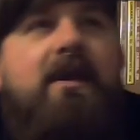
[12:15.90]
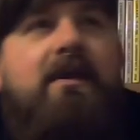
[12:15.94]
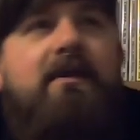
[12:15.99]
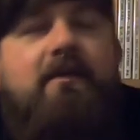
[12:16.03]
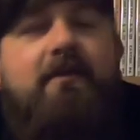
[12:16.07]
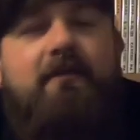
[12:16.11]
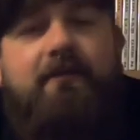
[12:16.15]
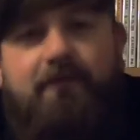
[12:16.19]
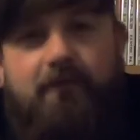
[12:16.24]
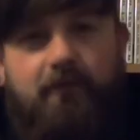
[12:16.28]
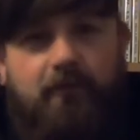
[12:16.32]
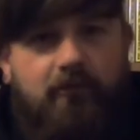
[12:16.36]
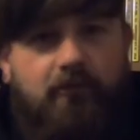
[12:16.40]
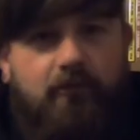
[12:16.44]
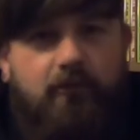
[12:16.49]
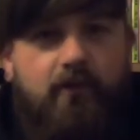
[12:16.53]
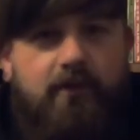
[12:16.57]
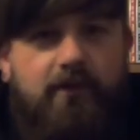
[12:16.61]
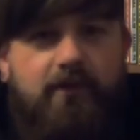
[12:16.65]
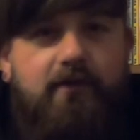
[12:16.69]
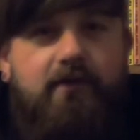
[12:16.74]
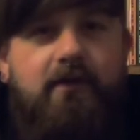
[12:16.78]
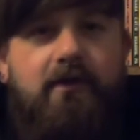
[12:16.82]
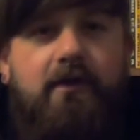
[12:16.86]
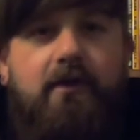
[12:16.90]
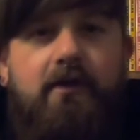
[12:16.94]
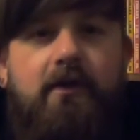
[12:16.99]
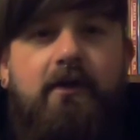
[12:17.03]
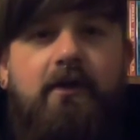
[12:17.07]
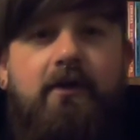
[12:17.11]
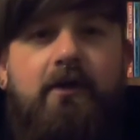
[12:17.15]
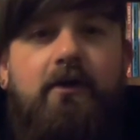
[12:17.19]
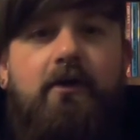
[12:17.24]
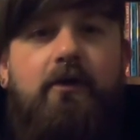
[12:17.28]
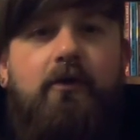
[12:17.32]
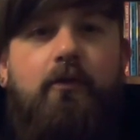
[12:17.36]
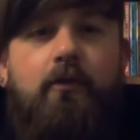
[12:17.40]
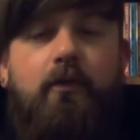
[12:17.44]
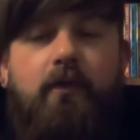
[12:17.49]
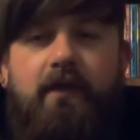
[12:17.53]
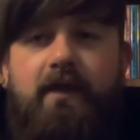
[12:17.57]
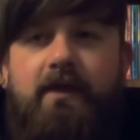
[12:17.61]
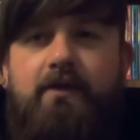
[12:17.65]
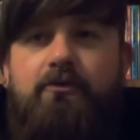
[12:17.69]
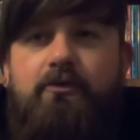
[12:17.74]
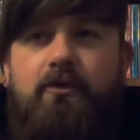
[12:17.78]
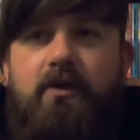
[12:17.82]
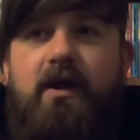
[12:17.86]
end of the first one, where
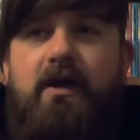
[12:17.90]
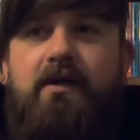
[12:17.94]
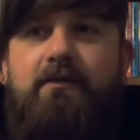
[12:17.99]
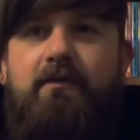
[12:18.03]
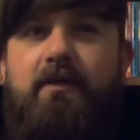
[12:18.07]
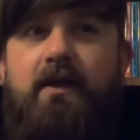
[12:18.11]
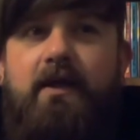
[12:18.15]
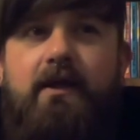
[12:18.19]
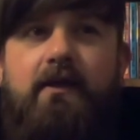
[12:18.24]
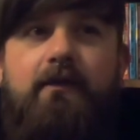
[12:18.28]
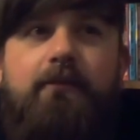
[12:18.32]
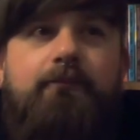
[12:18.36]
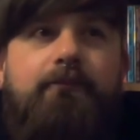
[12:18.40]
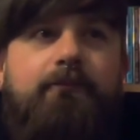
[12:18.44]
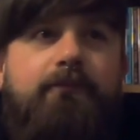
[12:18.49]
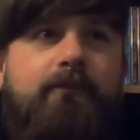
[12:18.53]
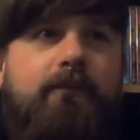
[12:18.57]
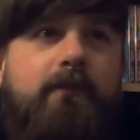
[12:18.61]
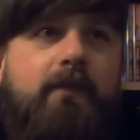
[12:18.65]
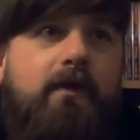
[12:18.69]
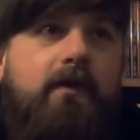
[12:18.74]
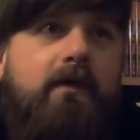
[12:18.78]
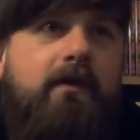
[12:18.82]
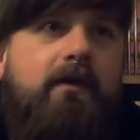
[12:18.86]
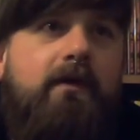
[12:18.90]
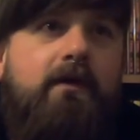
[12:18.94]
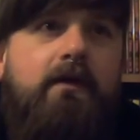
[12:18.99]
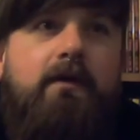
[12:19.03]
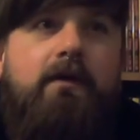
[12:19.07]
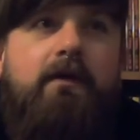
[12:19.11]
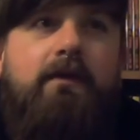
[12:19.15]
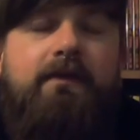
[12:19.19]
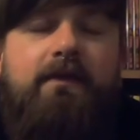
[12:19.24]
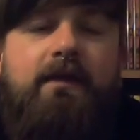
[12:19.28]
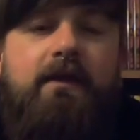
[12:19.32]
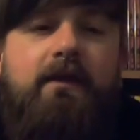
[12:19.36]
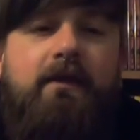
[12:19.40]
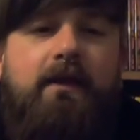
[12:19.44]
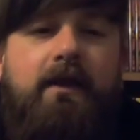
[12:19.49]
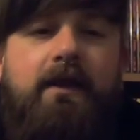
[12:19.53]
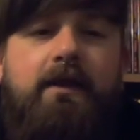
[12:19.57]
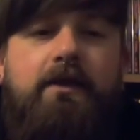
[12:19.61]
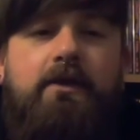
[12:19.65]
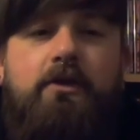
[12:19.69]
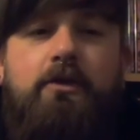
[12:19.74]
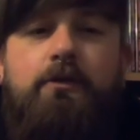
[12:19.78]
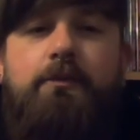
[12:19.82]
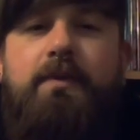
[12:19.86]
they drive like, think like
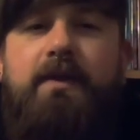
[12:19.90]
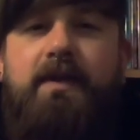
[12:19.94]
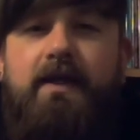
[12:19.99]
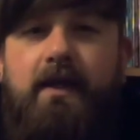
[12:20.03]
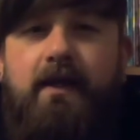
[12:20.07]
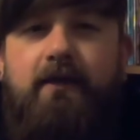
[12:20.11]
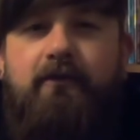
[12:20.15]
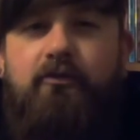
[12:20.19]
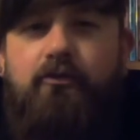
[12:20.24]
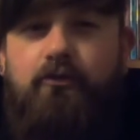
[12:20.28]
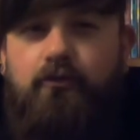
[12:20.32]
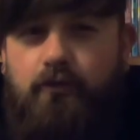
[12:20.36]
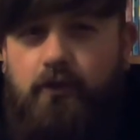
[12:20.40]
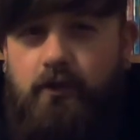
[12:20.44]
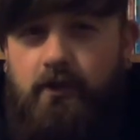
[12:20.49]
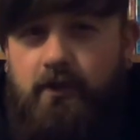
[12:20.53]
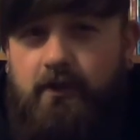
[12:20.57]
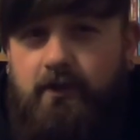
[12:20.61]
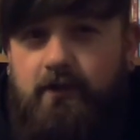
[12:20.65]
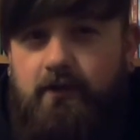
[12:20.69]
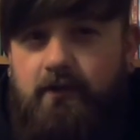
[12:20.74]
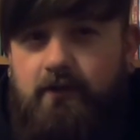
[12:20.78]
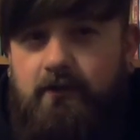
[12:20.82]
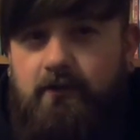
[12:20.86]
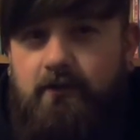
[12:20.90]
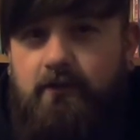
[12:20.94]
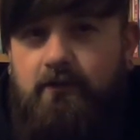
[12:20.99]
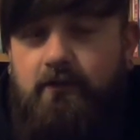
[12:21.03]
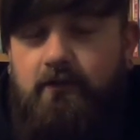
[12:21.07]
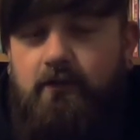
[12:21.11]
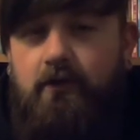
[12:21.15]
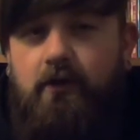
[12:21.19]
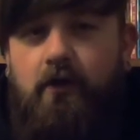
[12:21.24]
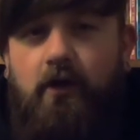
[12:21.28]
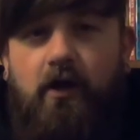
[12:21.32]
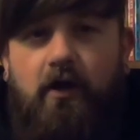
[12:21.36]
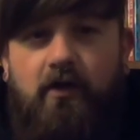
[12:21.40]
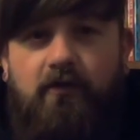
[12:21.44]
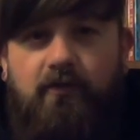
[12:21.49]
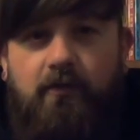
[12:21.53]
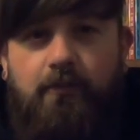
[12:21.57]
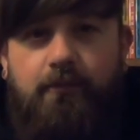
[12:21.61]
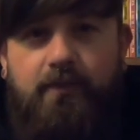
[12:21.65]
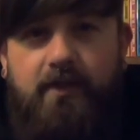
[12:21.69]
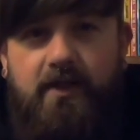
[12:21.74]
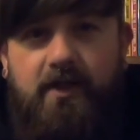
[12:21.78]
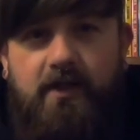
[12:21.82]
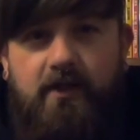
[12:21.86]
a UPS truck off a
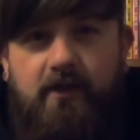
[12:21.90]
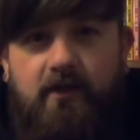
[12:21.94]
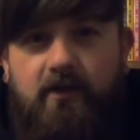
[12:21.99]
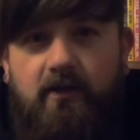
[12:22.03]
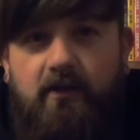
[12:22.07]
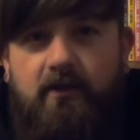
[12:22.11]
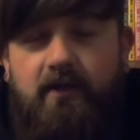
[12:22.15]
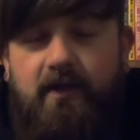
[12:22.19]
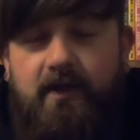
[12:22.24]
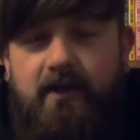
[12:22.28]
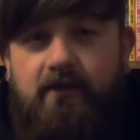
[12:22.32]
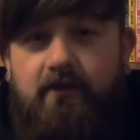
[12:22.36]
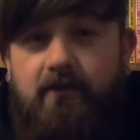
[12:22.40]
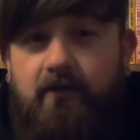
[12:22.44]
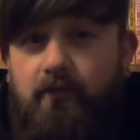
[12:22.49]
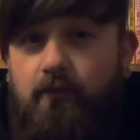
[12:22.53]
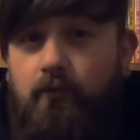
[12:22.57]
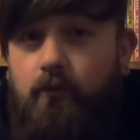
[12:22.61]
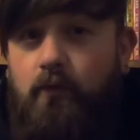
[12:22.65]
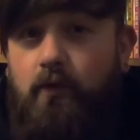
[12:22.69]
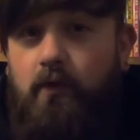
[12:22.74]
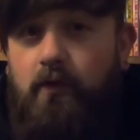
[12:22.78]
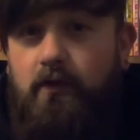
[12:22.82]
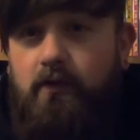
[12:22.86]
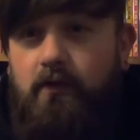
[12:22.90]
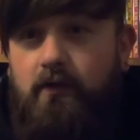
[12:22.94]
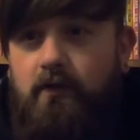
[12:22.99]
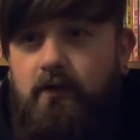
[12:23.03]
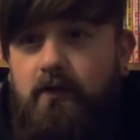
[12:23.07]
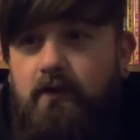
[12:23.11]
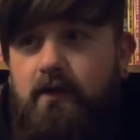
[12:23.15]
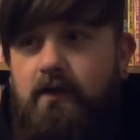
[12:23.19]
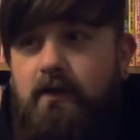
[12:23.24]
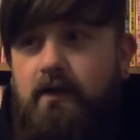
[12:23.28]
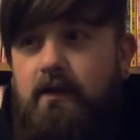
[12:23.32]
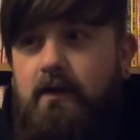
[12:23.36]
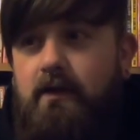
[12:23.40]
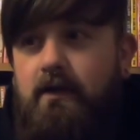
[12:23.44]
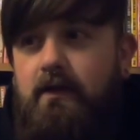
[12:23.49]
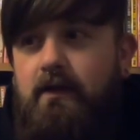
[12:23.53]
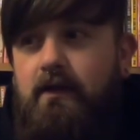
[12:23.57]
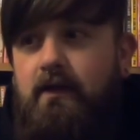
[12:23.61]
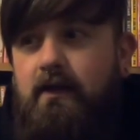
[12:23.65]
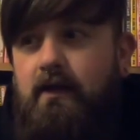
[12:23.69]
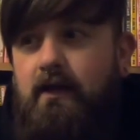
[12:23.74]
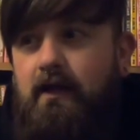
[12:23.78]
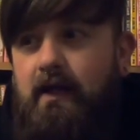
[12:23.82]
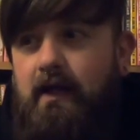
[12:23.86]
pier into the water.
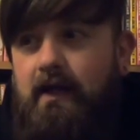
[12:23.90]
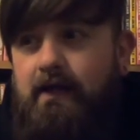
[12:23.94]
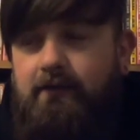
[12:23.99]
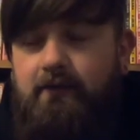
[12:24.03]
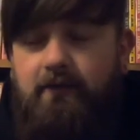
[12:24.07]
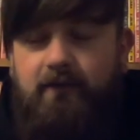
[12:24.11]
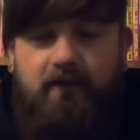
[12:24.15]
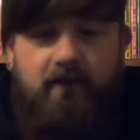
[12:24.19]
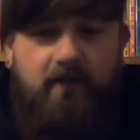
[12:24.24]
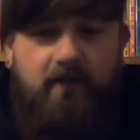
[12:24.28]
And there's a